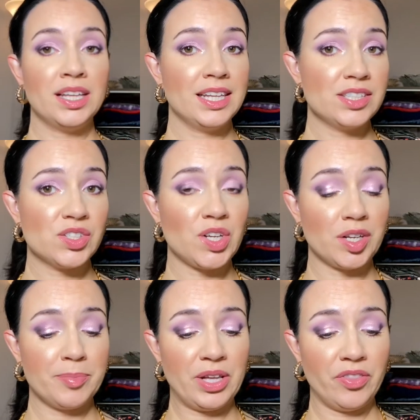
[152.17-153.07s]
Let's talk
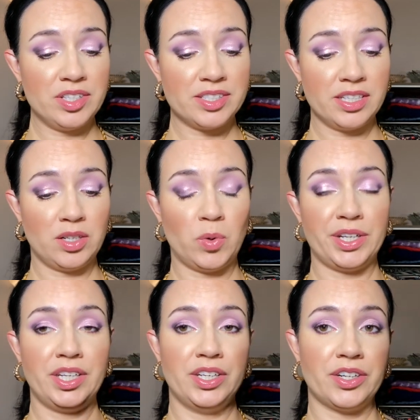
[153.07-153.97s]
about this little
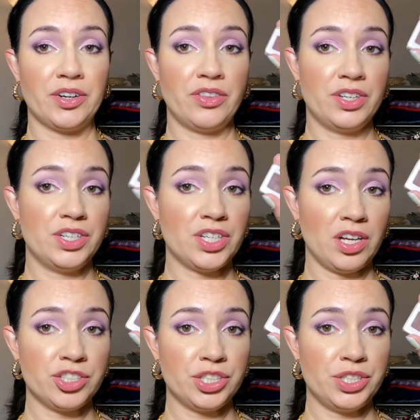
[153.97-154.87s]
one here, the
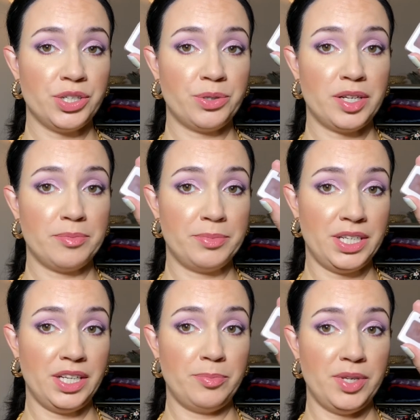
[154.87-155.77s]
Natasha Denona
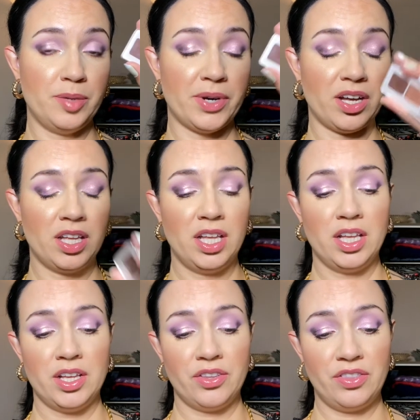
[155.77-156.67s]
Mini Biba.
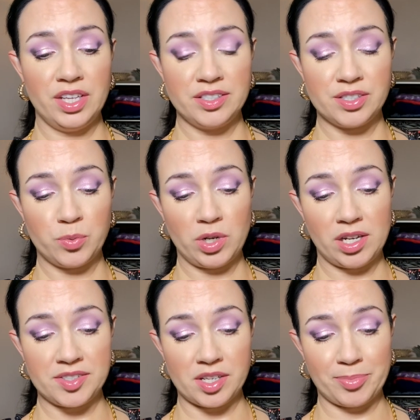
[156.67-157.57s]
This
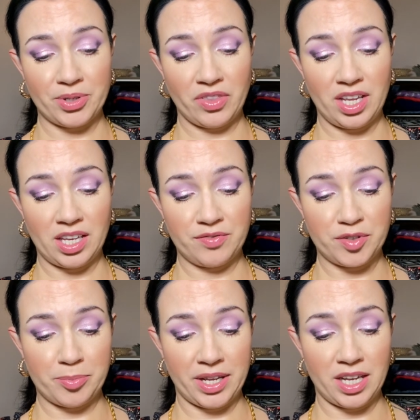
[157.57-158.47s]
was a birthday gift
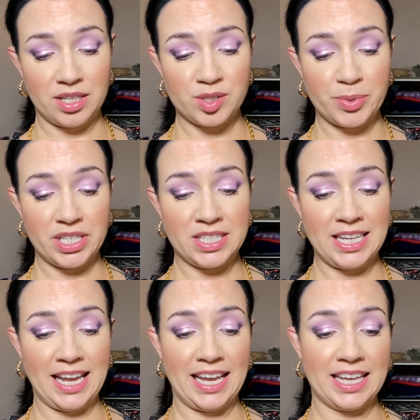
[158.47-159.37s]
from my husband
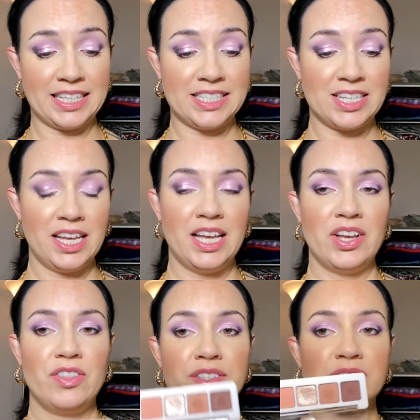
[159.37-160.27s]
and
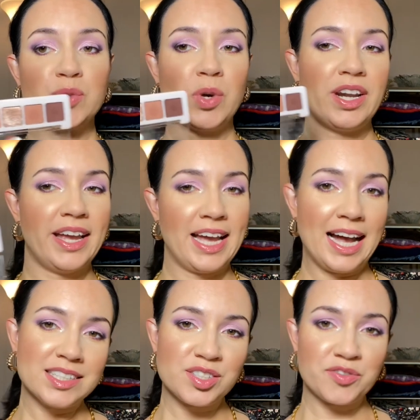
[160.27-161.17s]
this is one I
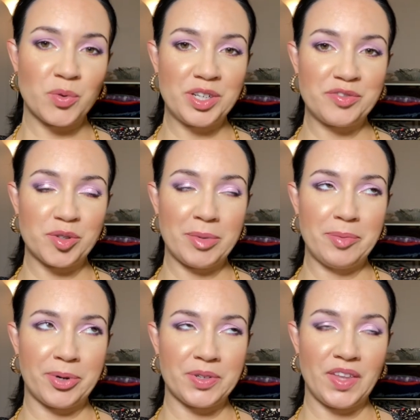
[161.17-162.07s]
asked for it for my
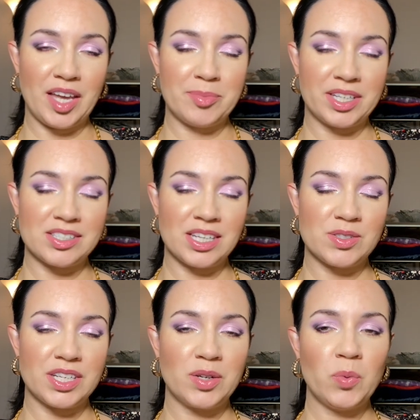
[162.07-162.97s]
birthday because I
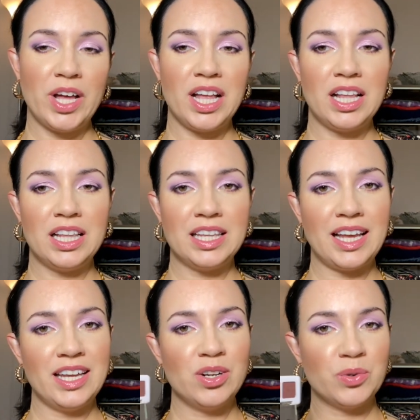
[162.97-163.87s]
was like, well,
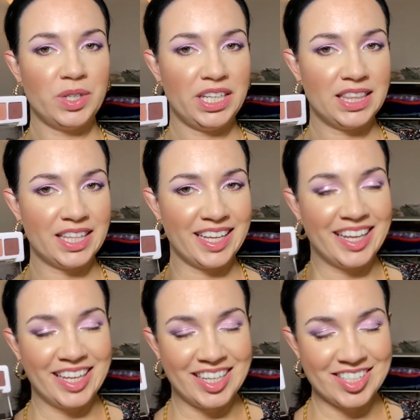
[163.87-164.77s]
I don't need
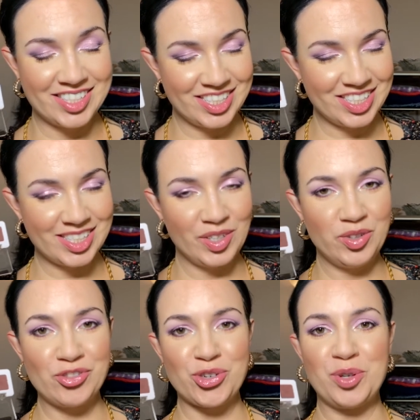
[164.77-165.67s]
this. it's a
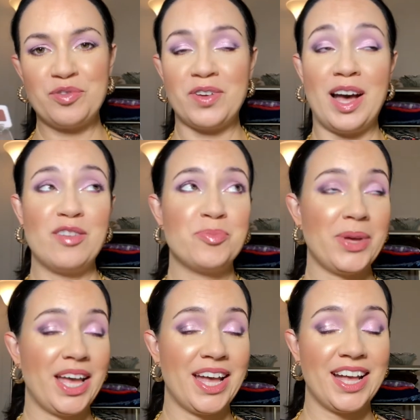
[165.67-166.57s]
neutral five
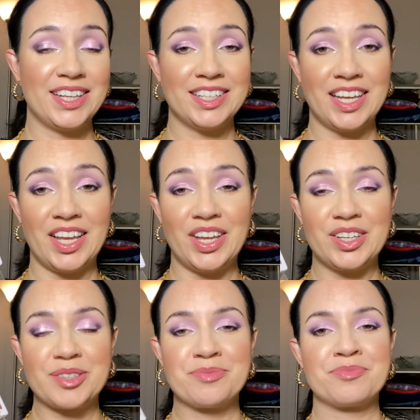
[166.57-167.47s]
pan,
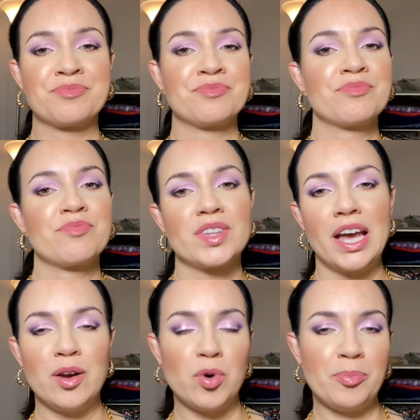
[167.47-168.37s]
like
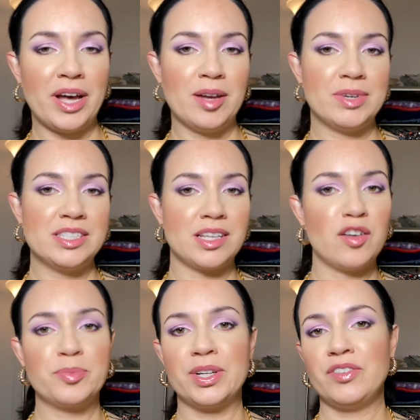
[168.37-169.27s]
I won't buy it
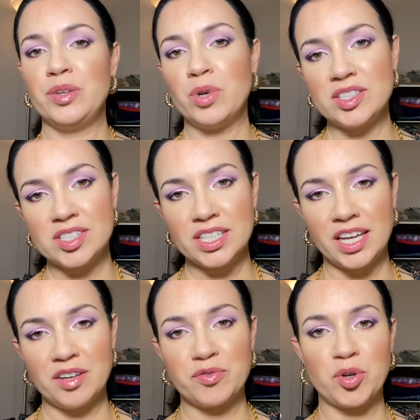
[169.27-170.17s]
myself, but if he wants to
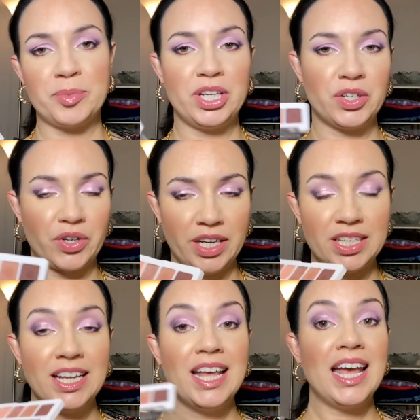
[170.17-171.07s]
get it for me, great.
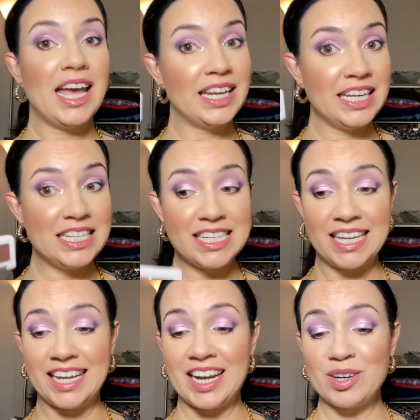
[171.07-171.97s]
And he
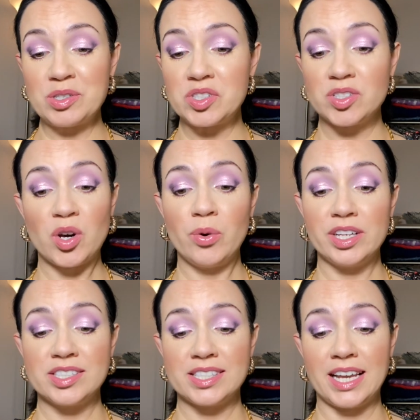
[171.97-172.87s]
did, and I was so
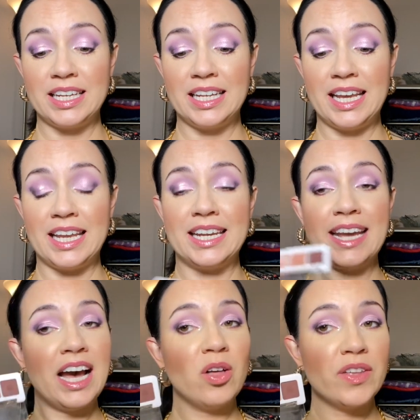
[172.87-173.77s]
excited. And
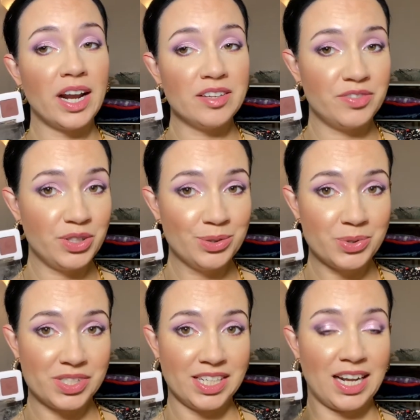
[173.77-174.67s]
now that I've
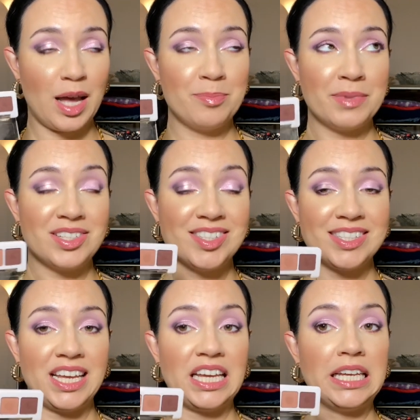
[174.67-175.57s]
used it, I must
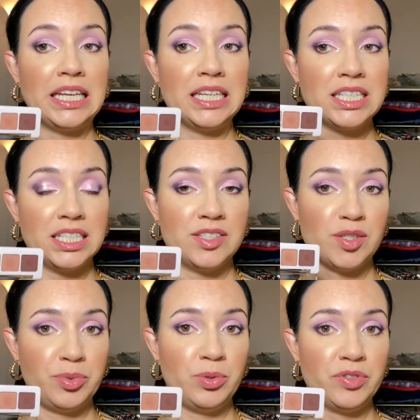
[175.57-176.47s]
say it is
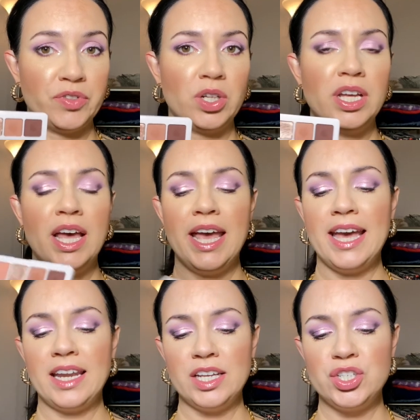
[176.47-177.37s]
beautiful.
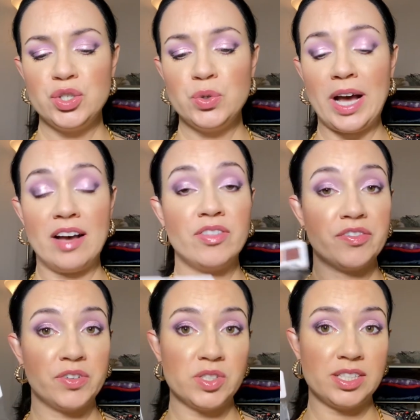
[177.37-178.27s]
And I do have the
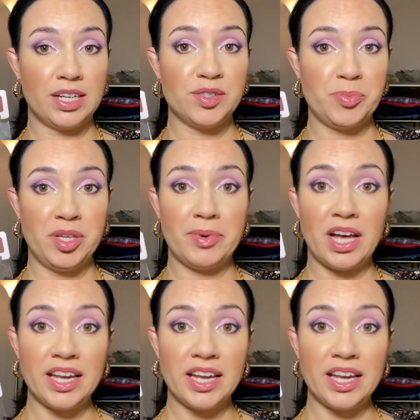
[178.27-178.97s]
full size Biba.